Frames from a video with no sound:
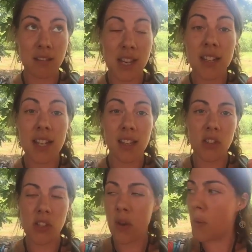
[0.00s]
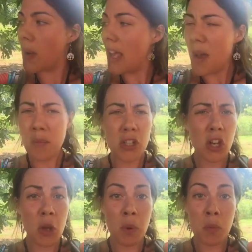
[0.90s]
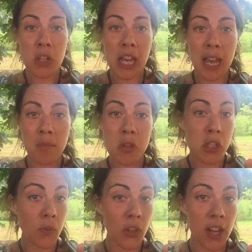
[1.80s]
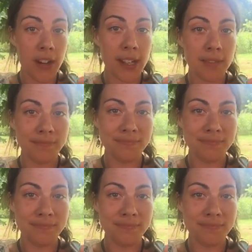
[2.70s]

technique. So I'm going to show you one more time just for clarity.